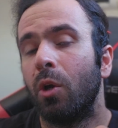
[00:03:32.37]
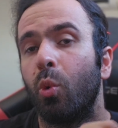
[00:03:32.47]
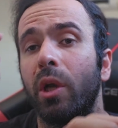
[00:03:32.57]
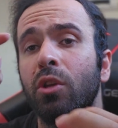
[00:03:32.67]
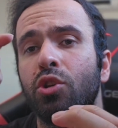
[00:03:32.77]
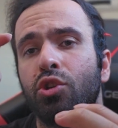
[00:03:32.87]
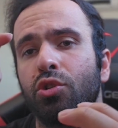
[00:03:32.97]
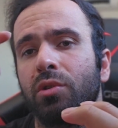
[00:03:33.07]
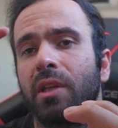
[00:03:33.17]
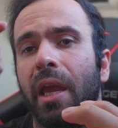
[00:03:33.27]
When you
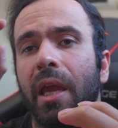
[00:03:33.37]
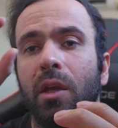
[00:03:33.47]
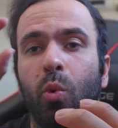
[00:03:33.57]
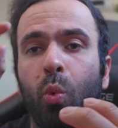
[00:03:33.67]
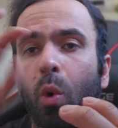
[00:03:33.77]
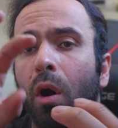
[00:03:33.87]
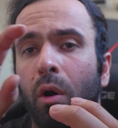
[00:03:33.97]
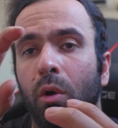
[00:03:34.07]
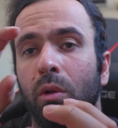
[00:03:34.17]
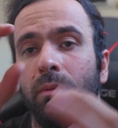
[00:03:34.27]
shoot a
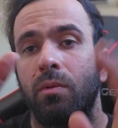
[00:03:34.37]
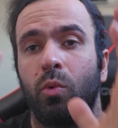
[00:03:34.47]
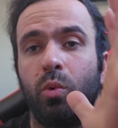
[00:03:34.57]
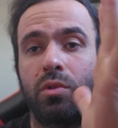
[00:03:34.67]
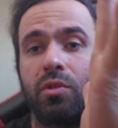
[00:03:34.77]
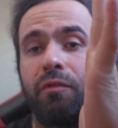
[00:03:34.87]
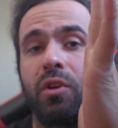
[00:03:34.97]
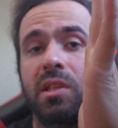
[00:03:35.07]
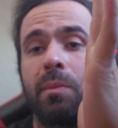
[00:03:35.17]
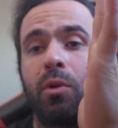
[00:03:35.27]
wall, so for
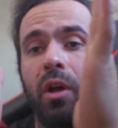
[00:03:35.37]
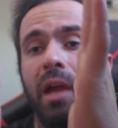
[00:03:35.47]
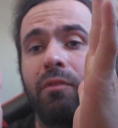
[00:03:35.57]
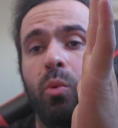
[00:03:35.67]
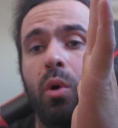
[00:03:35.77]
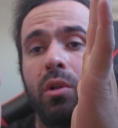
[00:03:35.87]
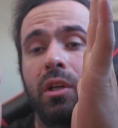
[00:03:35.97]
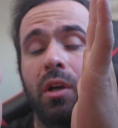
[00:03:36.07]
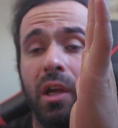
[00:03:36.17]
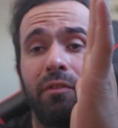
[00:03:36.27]
example I have a wall,
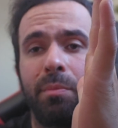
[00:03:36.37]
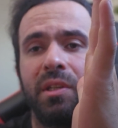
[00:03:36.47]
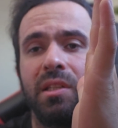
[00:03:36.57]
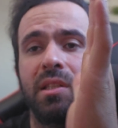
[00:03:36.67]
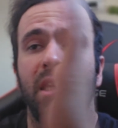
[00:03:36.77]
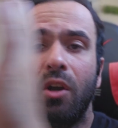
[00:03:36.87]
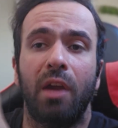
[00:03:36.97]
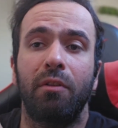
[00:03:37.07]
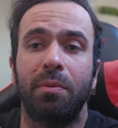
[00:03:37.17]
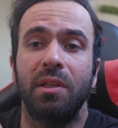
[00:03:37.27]
I have a piece here, I
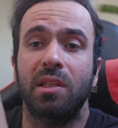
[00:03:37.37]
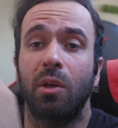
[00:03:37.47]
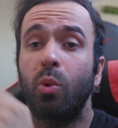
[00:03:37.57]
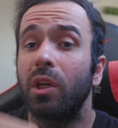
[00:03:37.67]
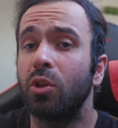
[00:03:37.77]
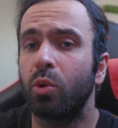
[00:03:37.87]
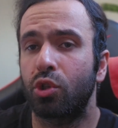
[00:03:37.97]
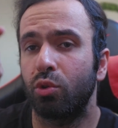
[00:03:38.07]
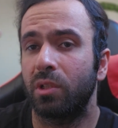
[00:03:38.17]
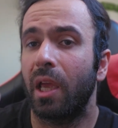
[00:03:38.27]
have a piece here. When you
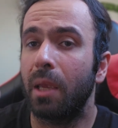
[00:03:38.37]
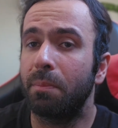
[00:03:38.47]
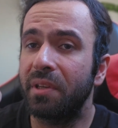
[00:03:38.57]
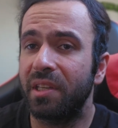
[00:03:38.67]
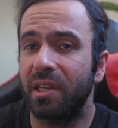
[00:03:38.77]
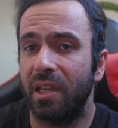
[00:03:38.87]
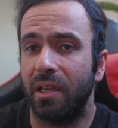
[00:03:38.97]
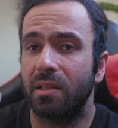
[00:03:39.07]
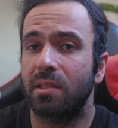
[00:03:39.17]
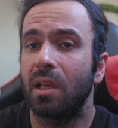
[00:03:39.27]
shoot a
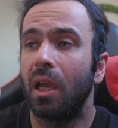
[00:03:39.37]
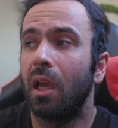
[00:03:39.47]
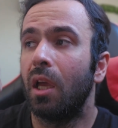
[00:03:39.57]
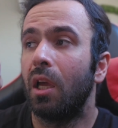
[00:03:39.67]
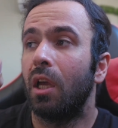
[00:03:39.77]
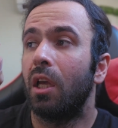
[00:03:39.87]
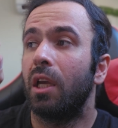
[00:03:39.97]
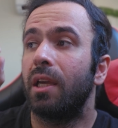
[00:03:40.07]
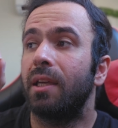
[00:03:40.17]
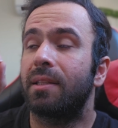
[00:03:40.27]
piece,
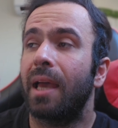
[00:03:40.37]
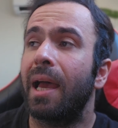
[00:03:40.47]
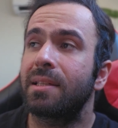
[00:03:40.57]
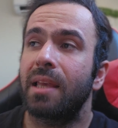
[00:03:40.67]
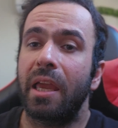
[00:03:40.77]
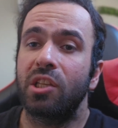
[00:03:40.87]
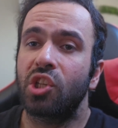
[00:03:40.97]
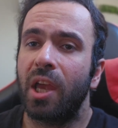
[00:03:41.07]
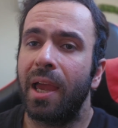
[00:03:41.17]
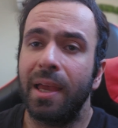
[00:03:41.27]
it has a
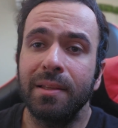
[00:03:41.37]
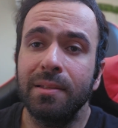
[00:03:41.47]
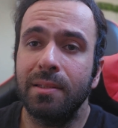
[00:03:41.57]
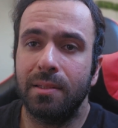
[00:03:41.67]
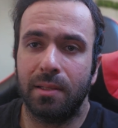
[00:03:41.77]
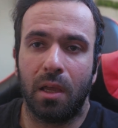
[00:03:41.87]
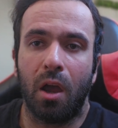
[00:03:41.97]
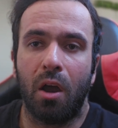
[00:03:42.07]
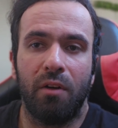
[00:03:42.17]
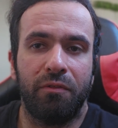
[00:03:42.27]
chance
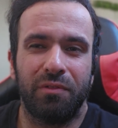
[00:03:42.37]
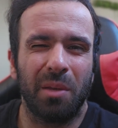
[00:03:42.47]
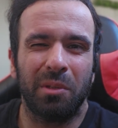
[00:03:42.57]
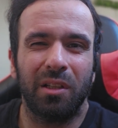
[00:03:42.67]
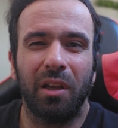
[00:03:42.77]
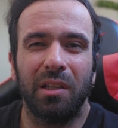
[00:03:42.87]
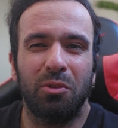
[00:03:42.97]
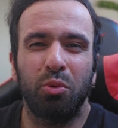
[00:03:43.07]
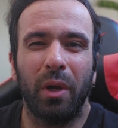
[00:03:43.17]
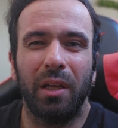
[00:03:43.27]
of something like
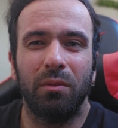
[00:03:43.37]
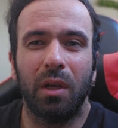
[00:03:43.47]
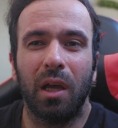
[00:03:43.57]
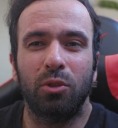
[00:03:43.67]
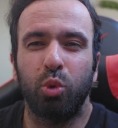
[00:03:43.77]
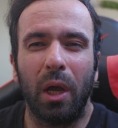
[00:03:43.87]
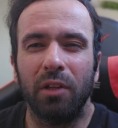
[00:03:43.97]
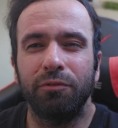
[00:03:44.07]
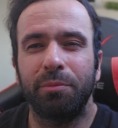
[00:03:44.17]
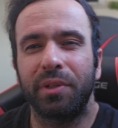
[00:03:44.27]

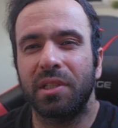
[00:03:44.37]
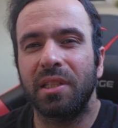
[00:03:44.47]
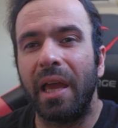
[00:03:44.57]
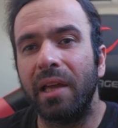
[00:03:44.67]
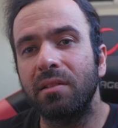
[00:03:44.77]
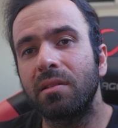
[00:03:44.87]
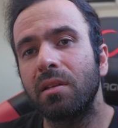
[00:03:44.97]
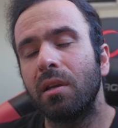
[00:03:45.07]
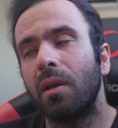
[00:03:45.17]
12%.